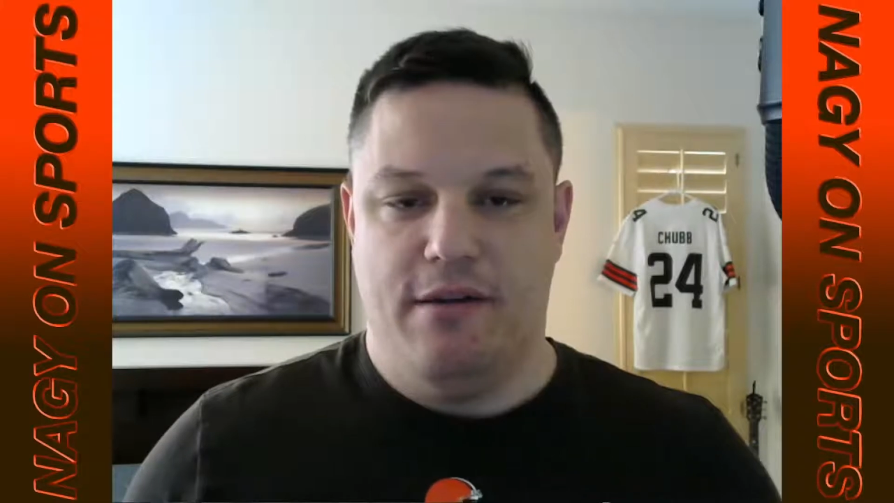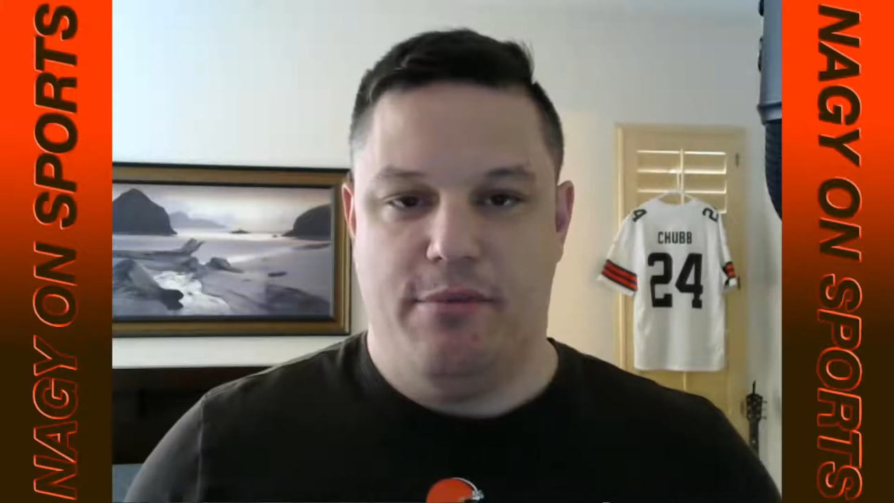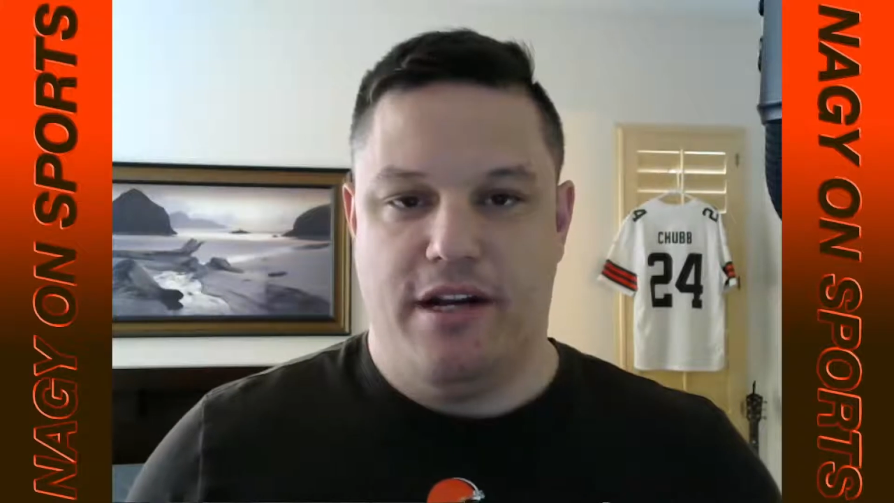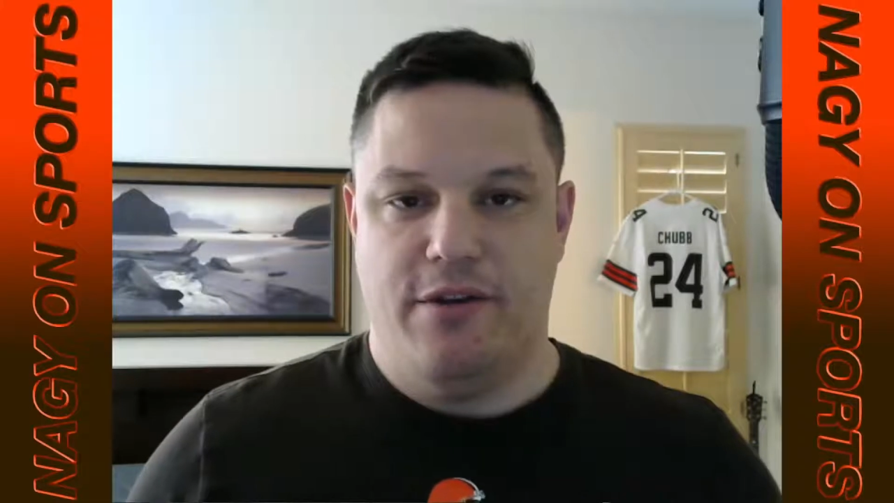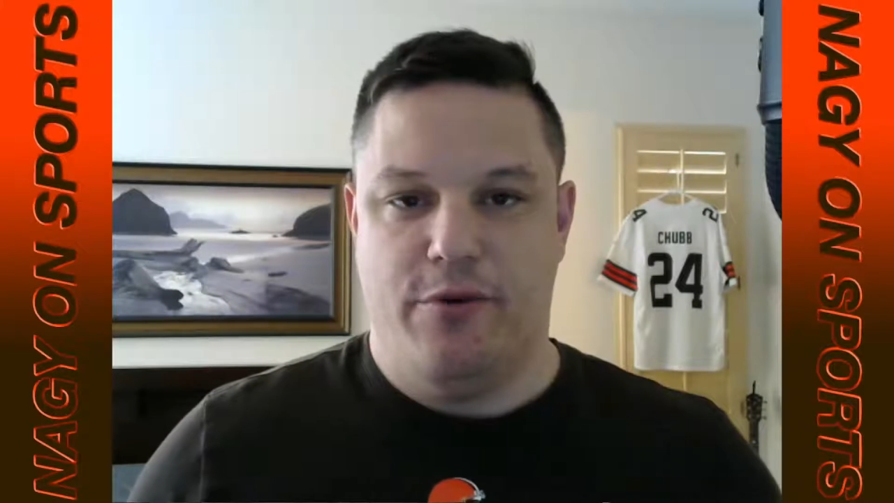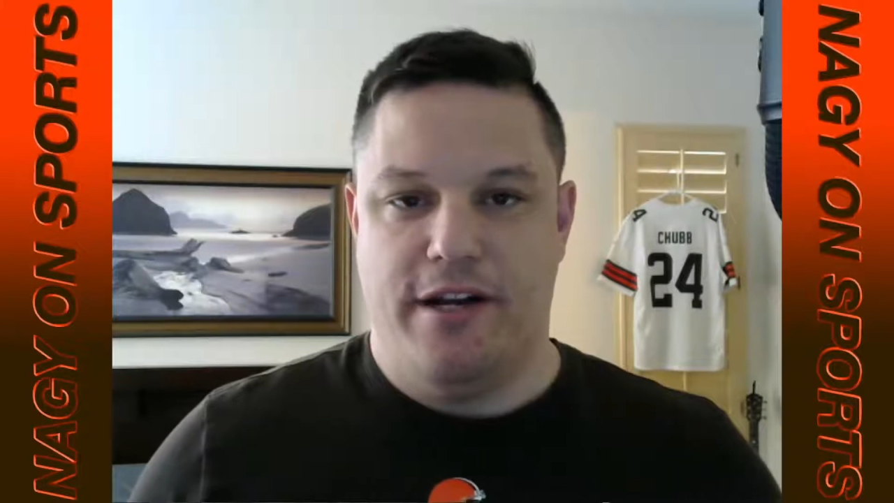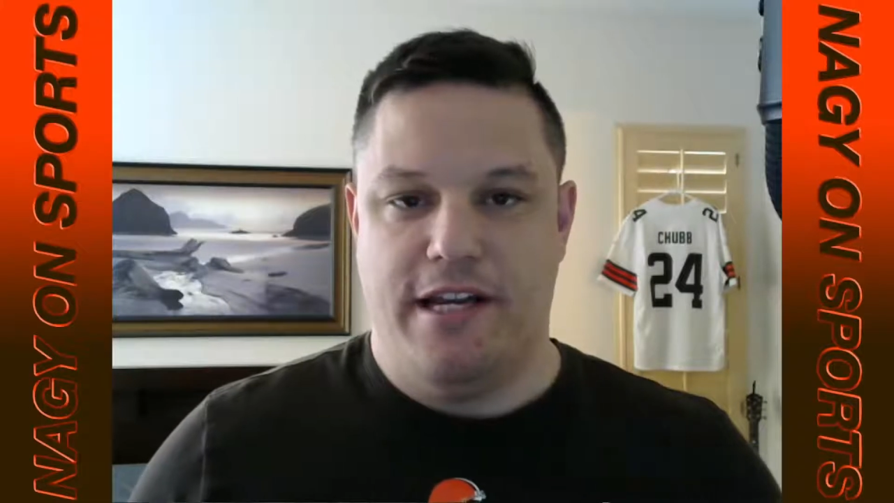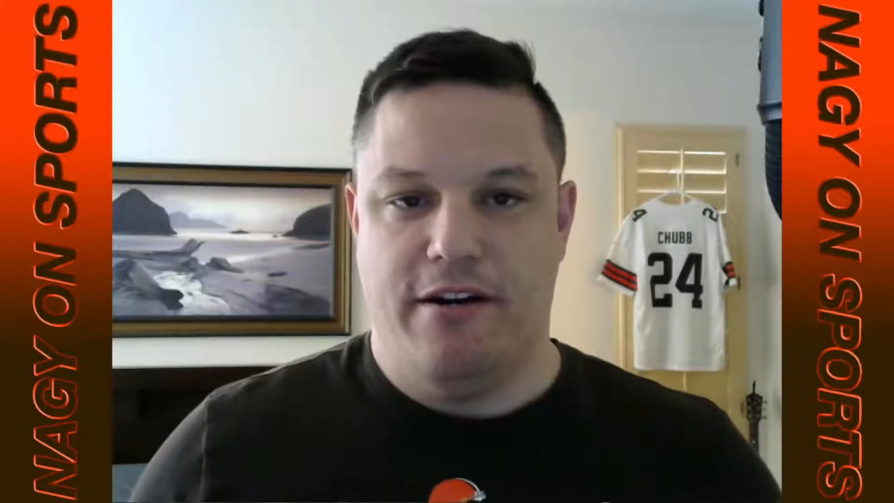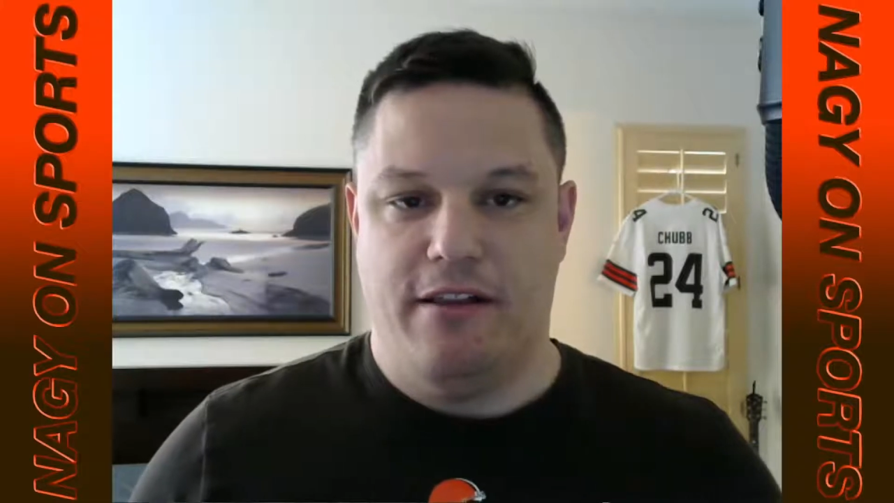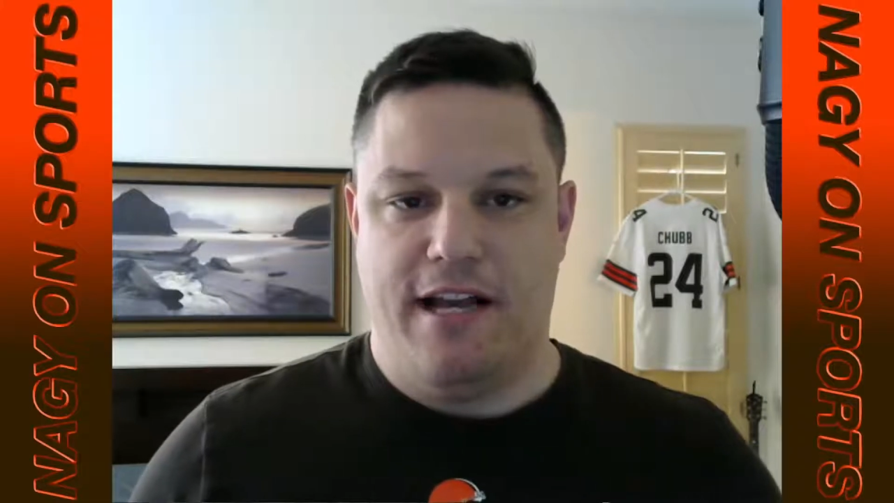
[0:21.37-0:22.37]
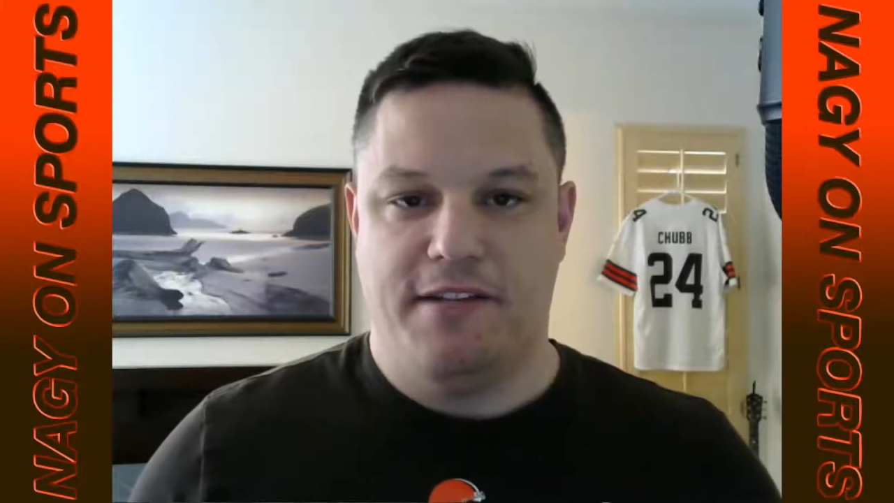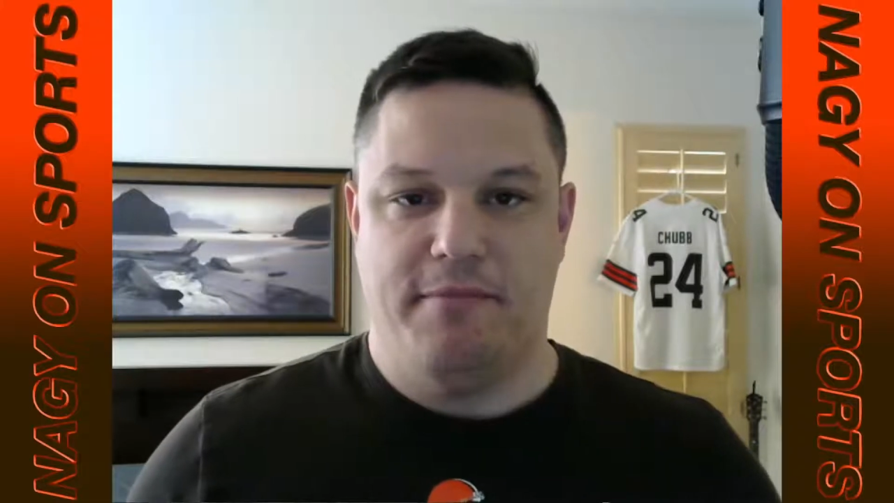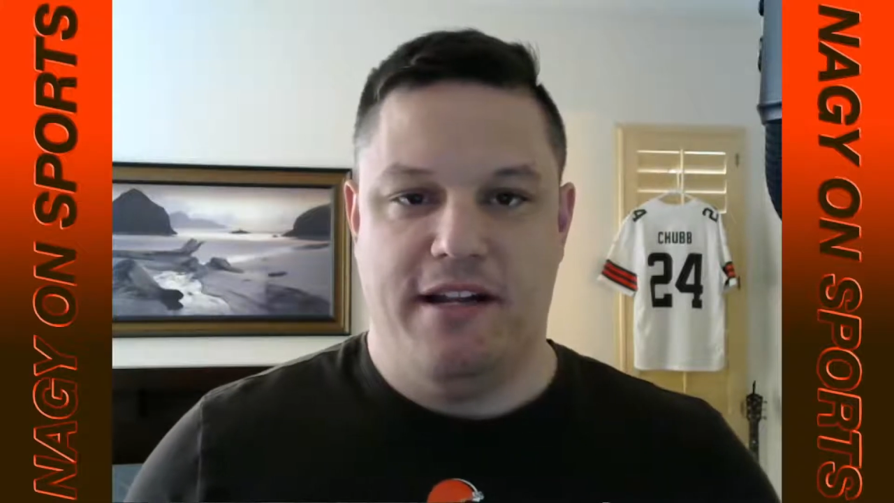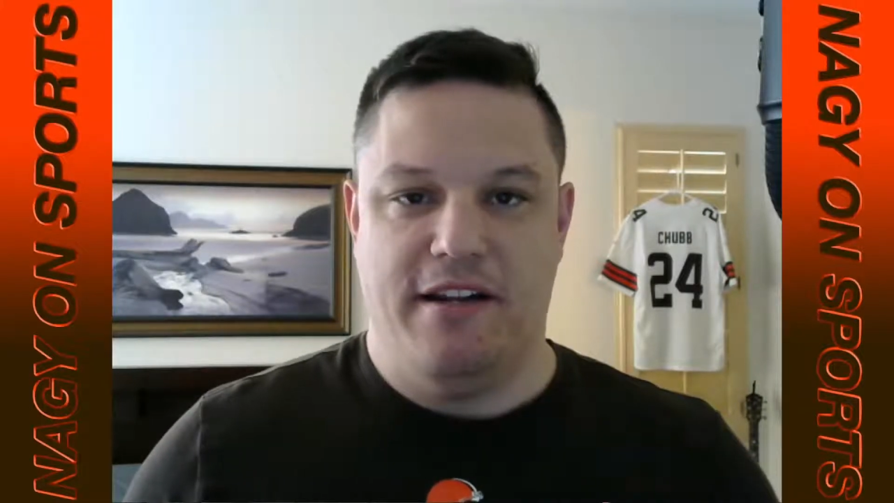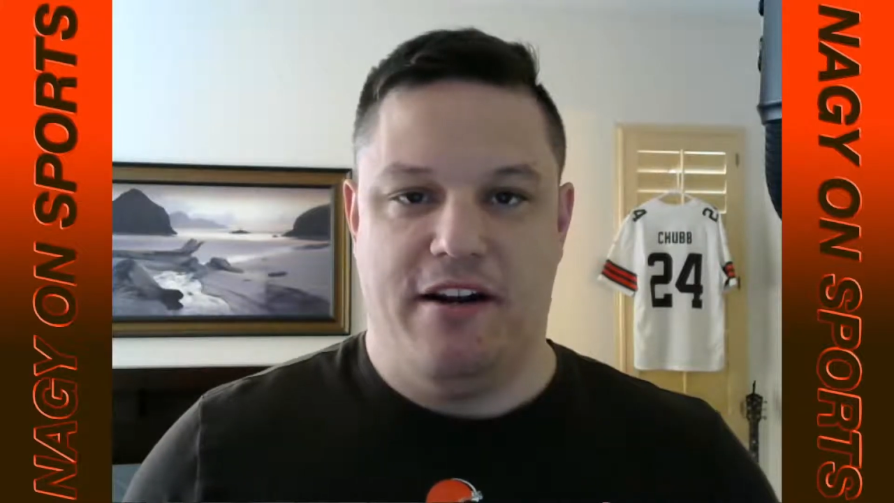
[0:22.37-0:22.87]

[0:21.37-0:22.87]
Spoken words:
bring you one here last minute